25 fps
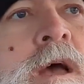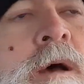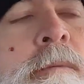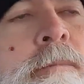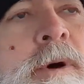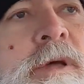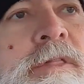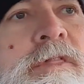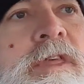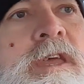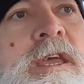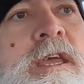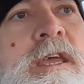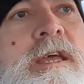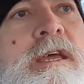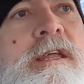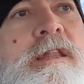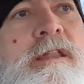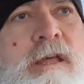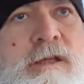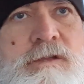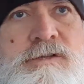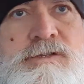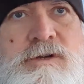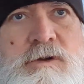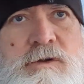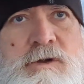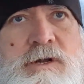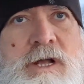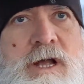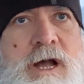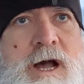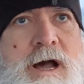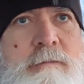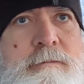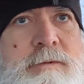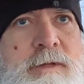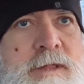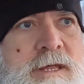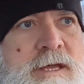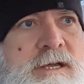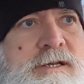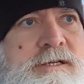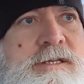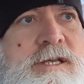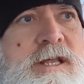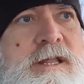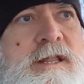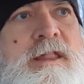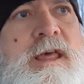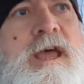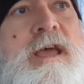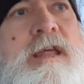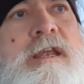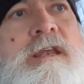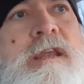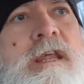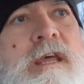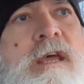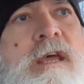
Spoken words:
But they started to copy this, and then